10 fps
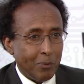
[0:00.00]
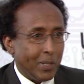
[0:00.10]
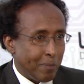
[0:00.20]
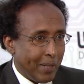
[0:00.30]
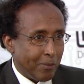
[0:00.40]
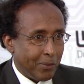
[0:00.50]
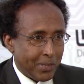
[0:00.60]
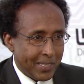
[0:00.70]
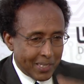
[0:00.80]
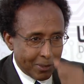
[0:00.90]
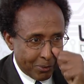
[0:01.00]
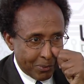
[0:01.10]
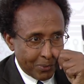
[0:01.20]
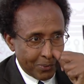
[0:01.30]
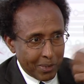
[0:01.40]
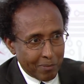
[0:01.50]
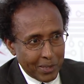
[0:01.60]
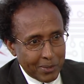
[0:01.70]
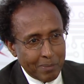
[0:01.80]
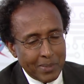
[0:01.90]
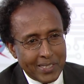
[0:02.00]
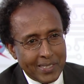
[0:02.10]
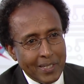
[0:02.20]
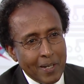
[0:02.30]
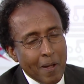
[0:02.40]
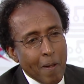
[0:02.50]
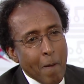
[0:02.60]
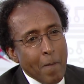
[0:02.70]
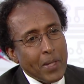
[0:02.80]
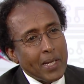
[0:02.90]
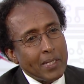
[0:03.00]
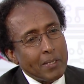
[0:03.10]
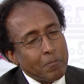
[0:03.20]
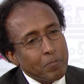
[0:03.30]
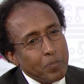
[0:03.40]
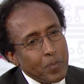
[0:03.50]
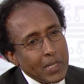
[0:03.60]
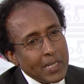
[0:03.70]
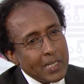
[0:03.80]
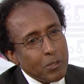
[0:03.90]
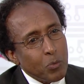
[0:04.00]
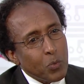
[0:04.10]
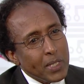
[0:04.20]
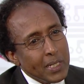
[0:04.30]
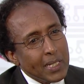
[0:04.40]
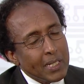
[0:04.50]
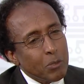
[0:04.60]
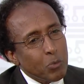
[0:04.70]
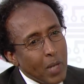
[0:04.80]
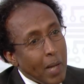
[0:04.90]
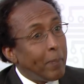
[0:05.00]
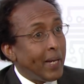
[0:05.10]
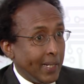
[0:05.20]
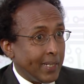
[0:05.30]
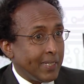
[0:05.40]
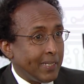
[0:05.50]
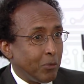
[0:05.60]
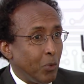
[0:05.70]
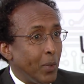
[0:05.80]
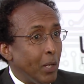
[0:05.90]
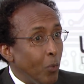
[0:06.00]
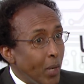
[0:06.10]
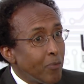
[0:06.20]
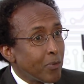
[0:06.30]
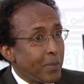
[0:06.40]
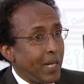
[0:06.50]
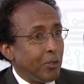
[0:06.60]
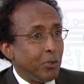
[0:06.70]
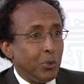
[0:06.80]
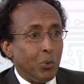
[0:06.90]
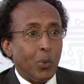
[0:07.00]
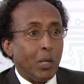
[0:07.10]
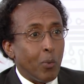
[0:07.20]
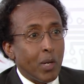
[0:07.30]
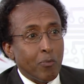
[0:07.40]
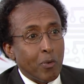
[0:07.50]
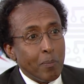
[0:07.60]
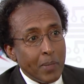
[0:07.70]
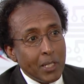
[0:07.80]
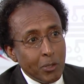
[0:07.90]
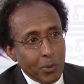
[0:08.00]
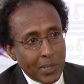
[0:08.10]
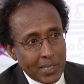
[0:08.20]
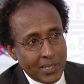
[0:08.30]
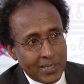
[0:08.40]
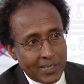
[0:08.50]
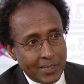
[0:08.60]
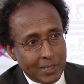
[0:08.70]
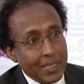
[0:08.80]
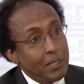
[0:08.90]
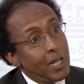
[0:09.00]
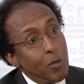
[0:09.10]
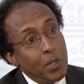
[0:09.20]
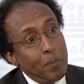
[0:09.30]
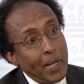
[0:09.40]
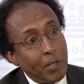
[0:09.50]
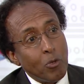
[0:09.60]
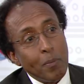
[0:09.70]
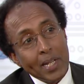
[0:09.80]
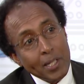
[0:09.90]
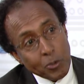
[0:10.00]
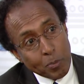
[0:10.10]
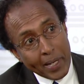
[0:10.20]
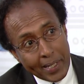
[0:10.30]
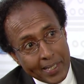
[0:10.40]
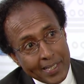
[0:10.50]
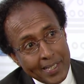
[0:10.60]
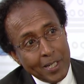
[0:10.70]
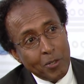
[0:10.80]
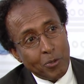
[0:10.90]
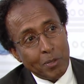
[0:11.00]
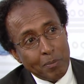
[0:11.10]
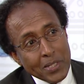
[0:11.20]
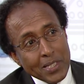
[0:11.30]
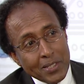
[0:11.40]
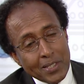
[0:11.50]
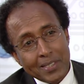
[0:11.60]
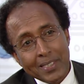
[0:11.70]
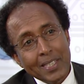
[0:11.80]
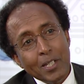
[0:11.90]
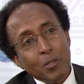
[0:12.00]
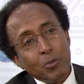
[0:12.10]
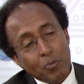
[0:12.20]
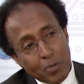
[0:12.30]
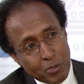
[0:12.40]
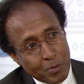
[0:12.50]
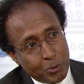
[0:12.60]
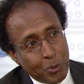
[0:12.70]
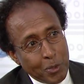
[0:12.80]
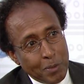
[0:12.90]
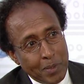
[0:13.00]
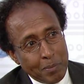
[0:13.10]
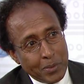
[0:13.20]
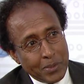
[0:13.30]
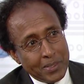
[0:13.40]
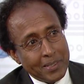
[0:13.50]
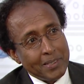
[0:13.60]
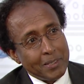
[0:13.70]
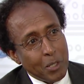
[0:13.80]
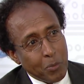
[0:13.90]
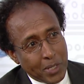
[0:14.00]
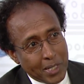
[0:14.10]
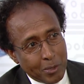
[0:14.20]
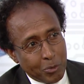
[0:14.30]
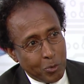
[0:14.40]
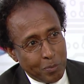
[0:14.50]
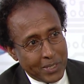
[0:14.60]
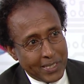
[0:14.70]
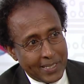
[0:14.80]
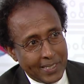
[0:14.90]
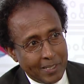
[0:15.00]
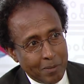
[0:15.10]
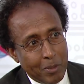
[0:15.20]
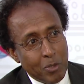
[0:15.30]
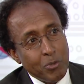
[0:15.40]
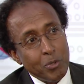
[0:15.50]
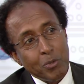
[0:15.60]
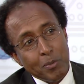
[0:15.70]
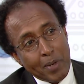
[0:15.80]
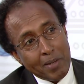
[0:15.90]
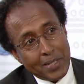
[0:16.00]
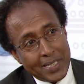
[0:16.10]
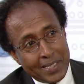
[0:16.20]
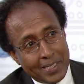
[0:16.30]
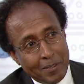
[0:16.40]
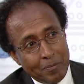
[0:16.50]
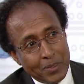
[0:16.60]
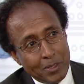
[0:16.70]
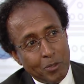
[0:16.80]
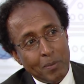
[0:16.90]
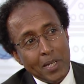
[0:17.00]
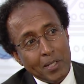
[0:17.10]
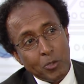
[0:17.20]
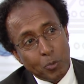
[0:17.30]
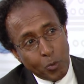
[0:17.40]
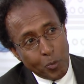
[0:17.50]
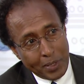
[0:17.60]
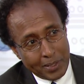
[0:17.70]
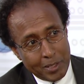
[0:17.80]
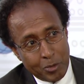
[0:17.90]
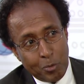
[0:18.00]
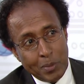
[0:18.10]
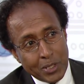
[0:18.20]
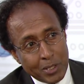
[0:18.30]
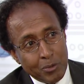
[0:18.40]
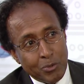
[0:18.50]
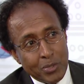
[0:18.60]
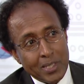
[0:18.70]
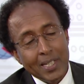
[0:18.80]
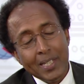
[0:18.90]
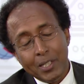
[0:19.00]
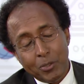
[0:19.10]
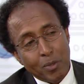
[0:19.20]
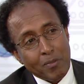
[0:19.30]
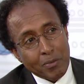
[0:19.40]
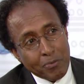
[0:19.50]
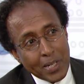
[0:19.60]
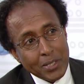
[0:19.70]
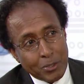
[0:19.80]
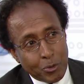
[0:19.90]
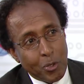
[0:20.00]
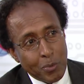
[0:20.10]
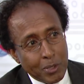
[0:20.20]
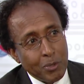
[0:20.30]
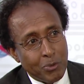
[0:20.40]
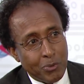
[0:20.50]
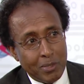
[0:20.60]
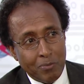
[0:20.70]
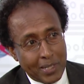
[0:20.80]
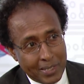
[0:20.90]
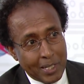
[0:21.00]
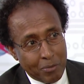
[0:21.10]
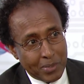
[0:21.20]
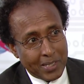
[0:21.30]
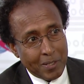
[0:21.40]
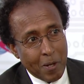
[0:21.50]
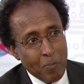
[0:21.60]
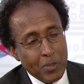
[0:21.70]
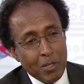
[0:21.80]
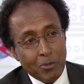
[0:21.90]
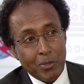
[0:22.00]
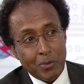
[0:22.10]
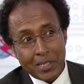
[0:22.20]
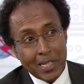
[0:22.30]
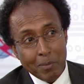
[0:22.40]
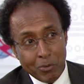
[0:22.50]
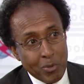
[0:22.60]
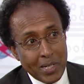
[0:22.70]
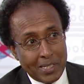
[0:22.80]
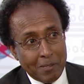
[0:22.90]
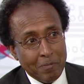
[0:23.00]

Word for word: I uh, went back for three days to advise the minister. And we are back. We were away from the ITU, we were away from many UN agencies. Now we're back. Somalia is back. So the message is, first of all, to all the members, now we're ready to do business again, but also to the private sector. Somalia is booming. The commercial industry is one of the fastest growing industry, in fact, in Africa. So the time is right.